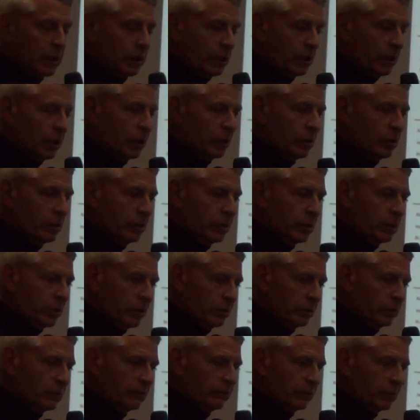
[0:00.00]
in
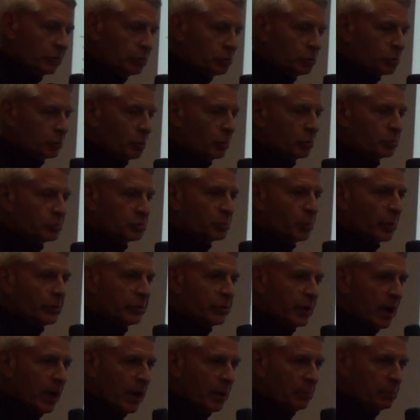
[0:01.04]
individuals
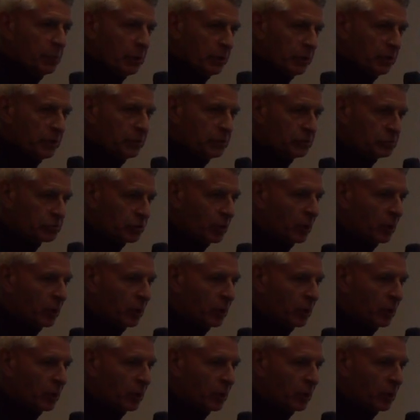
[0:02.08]
with diabetes.